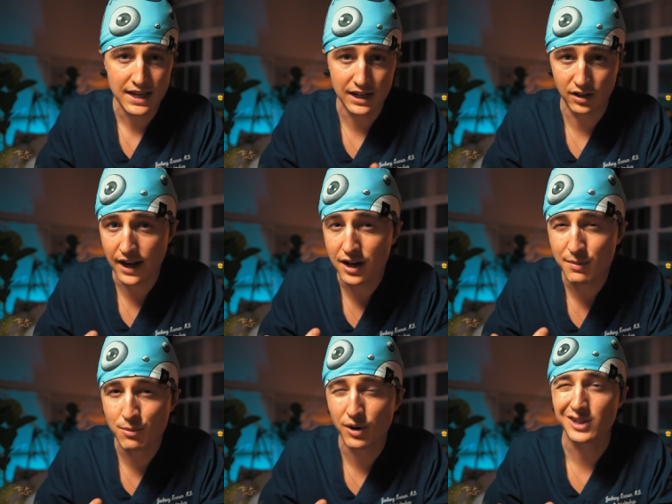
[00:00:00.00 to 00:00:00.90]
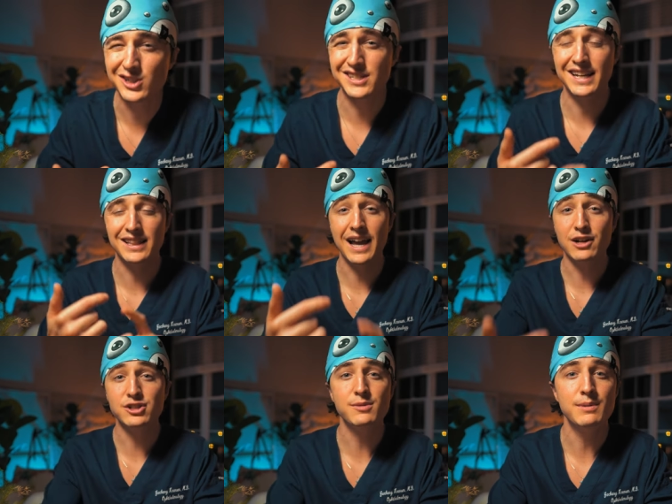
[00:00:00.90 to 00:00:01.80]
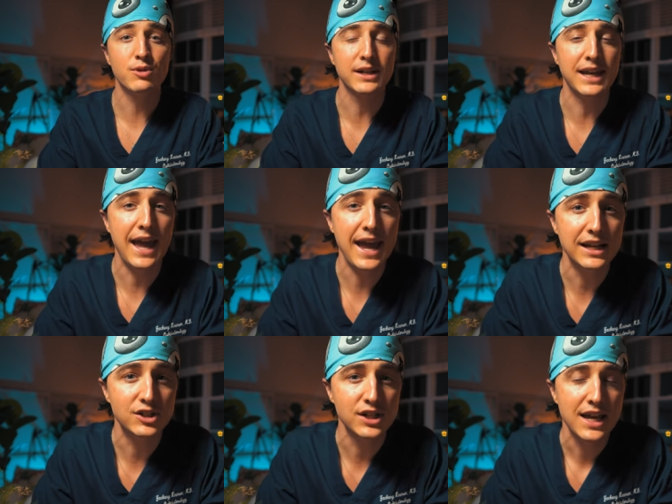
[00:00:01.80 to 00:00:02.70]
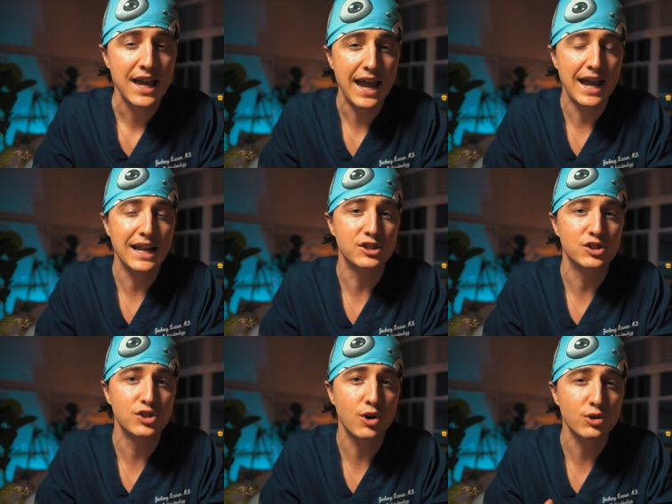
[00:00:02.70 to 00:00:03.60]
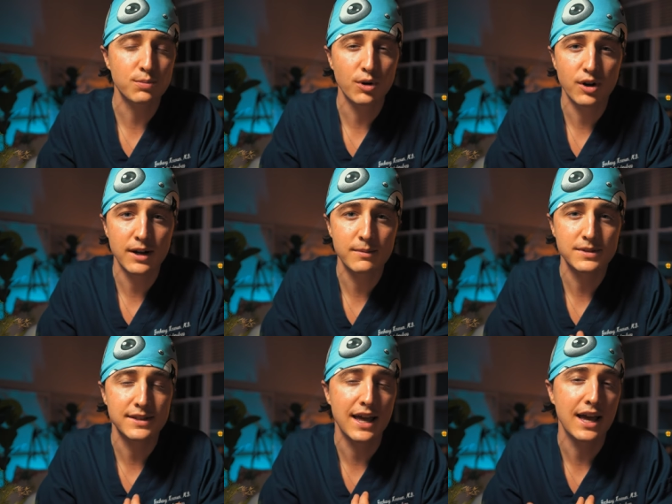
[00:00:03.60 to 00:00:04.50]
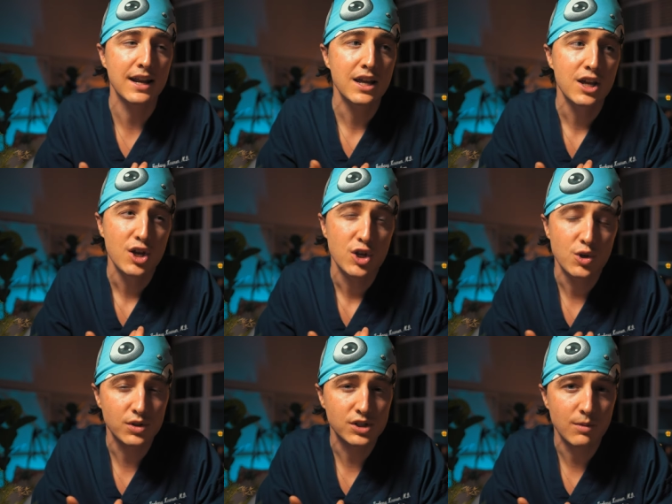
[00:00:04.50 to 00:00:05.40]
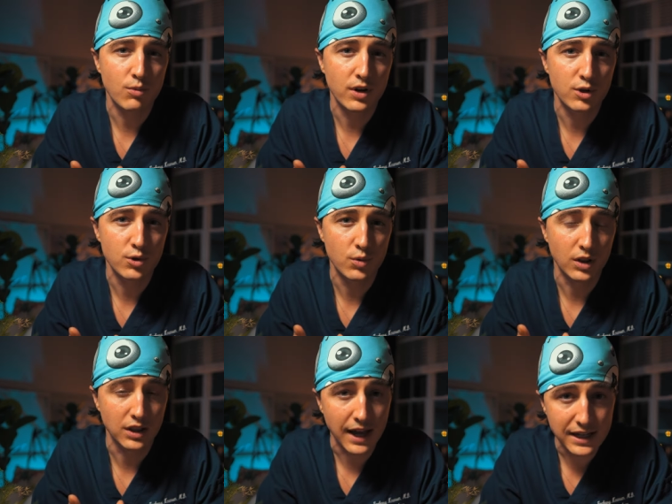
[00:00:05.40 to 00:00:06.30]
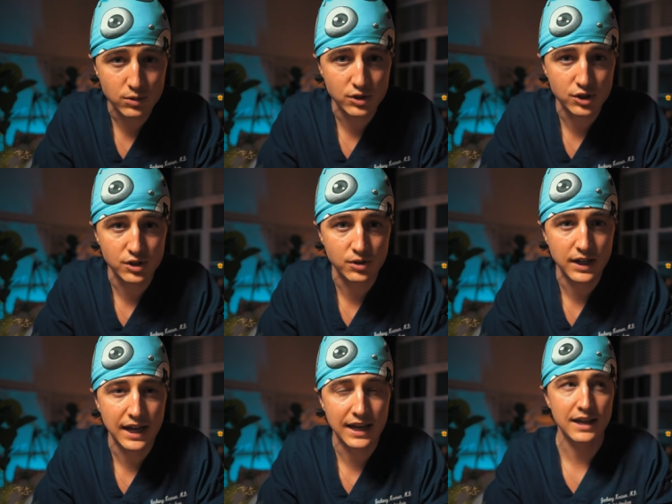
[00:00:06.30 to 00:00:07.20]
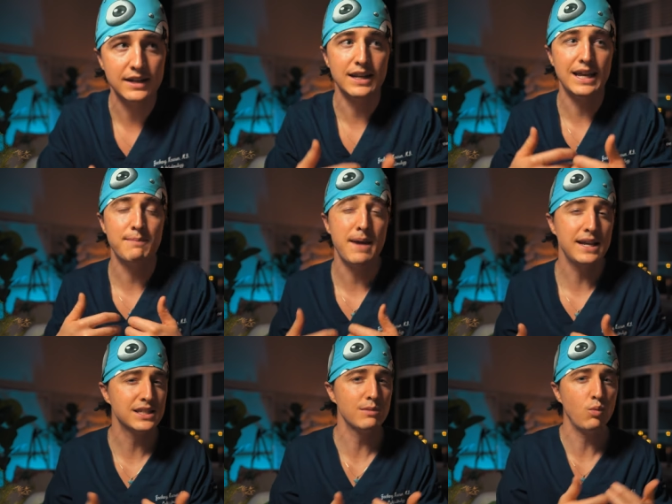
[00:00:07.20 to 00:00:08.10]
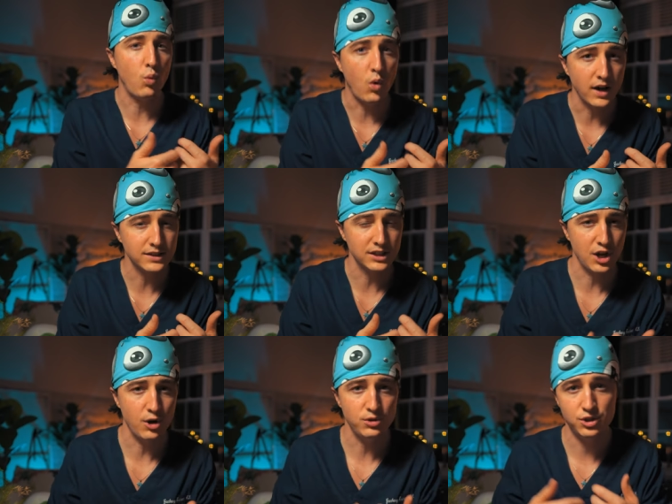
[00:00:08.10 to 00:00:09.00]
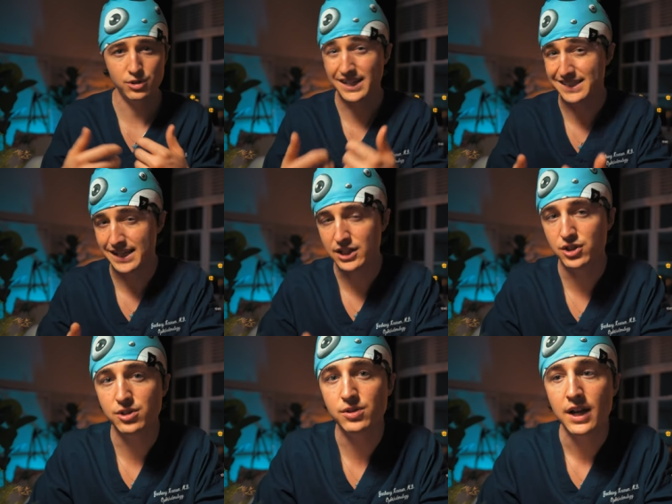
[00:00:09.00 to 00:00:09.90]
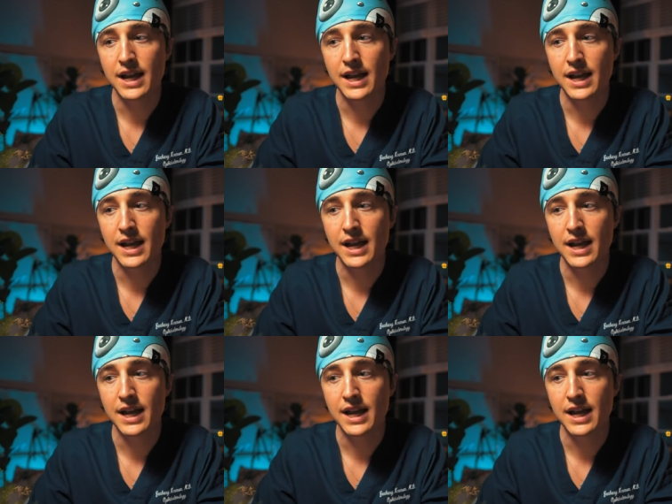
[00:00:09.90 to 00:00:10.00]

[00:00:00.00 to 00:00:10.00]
It allows you to be more interested, it allows you to be more engaged, and it shows programs that you are someone who likes what you're doing and it makes them want to coach you and teach you